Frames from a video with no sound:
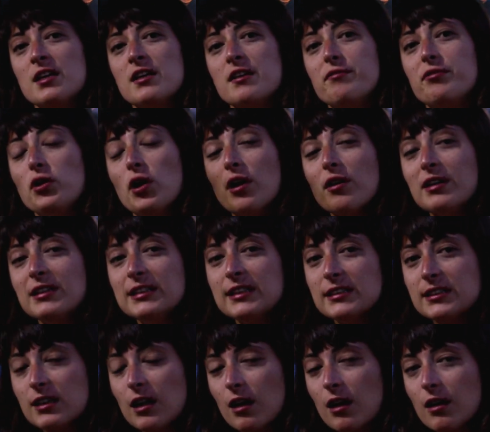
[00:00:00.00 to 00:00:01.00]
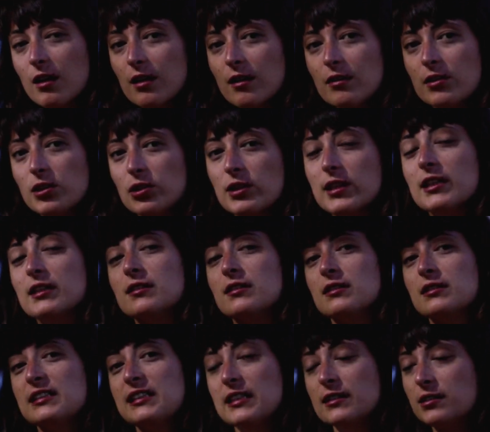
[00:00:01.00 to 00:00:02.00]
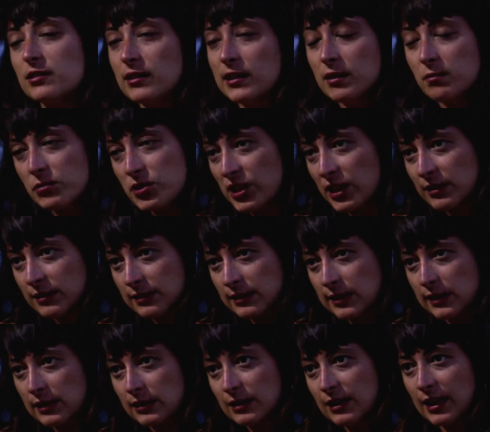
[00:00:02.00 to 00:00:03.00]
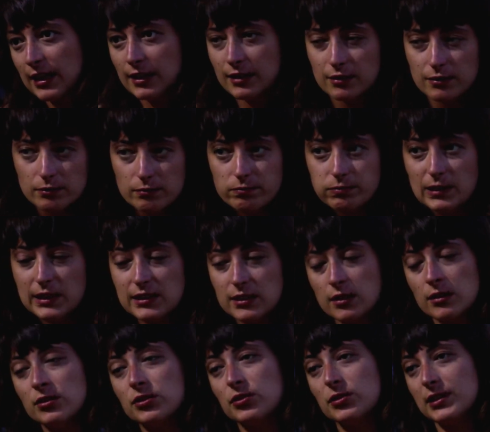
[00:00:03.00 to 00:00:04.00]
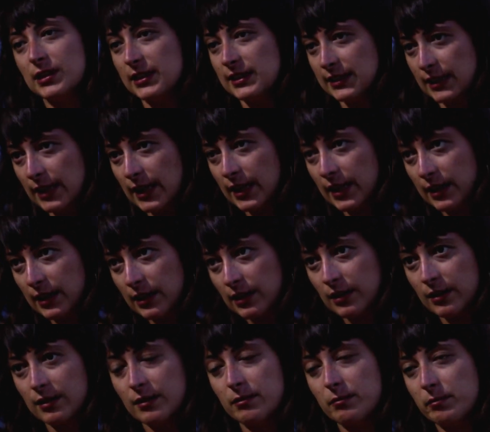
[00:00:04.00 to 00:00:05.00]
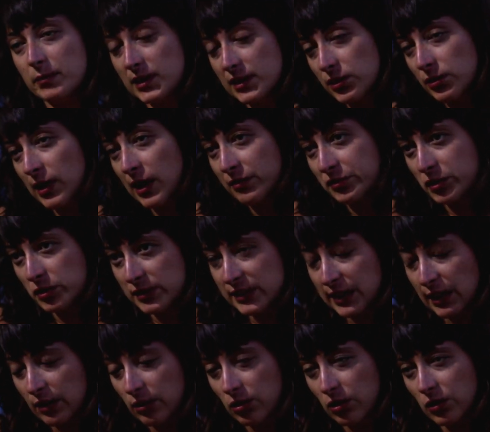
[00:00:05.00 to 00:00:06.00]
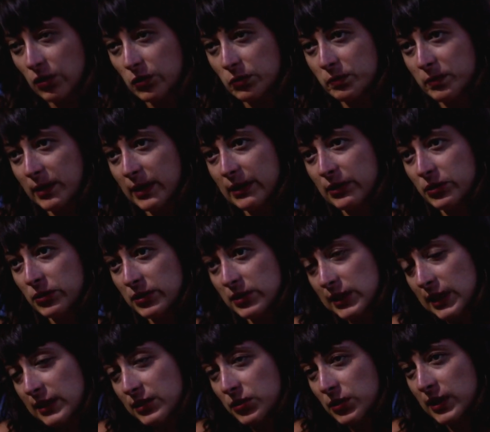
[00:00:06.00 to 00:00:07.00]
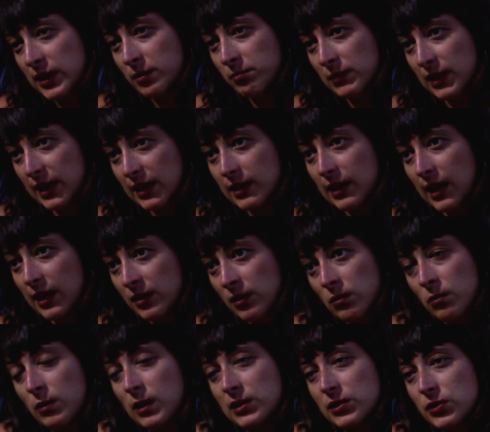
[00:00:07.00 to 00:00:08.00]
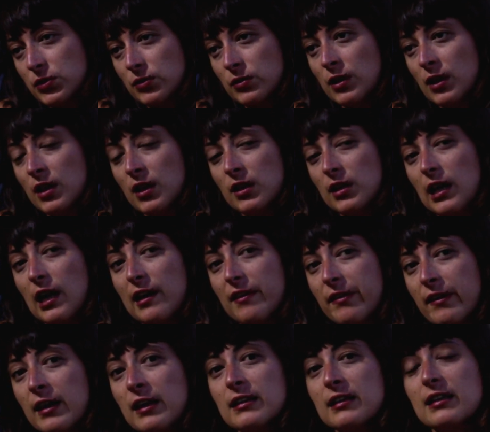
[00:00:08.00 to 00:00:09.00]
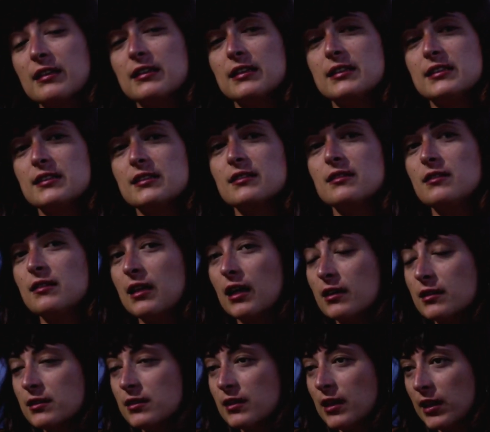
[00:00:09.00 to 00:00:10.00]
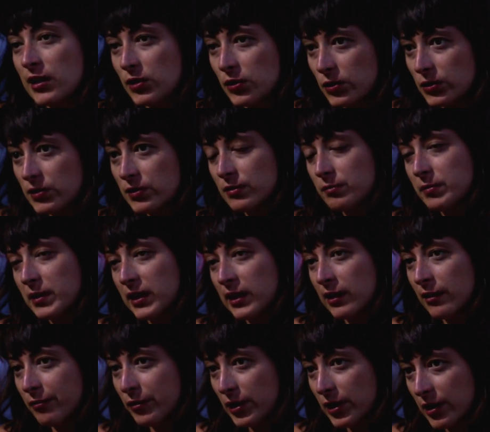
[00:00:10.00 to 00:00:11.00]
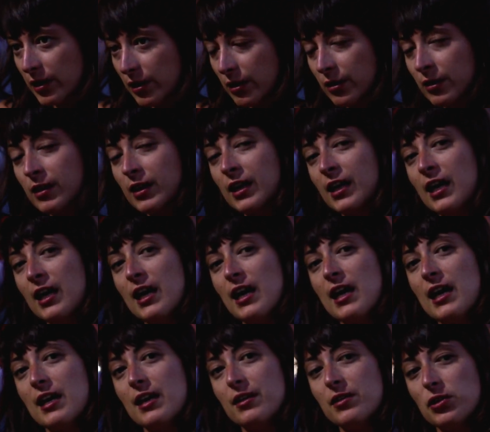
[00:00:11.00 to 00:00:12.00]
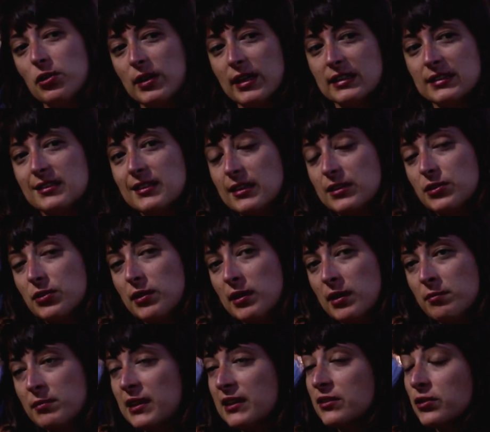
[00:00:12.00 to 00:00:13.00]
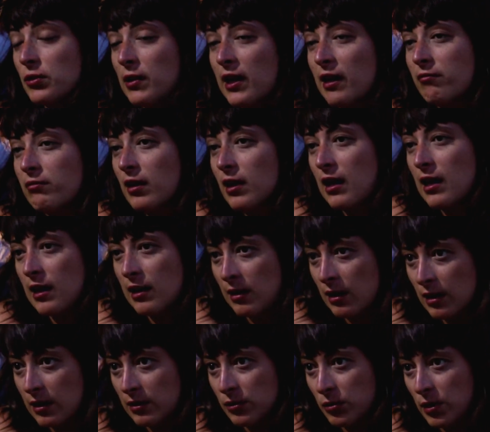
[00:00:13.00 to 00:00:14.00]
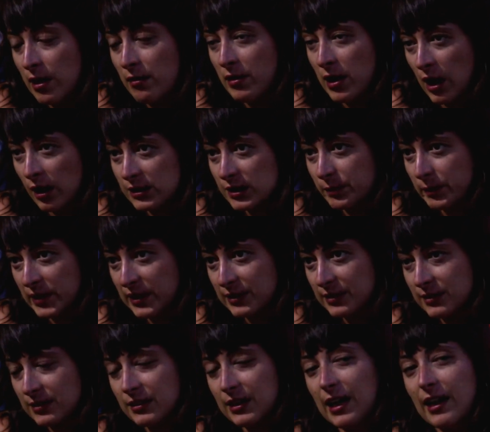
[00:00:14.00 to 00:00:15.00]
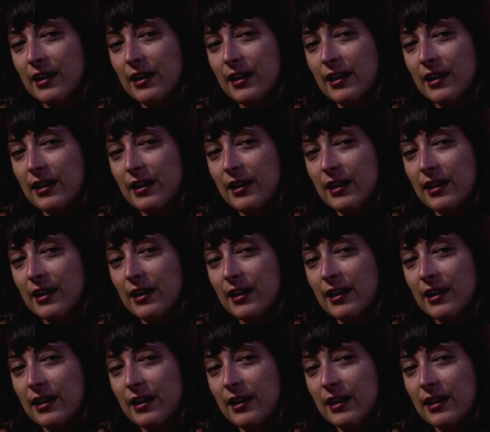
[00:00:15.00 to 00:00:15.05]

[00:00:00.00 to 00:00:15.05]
If you are in his car, you can say to him gently, like, please don't do this again. But you have to stay calm, and you say to him, like, I think that it's not a good behavior. And you can say to him that you have a husband.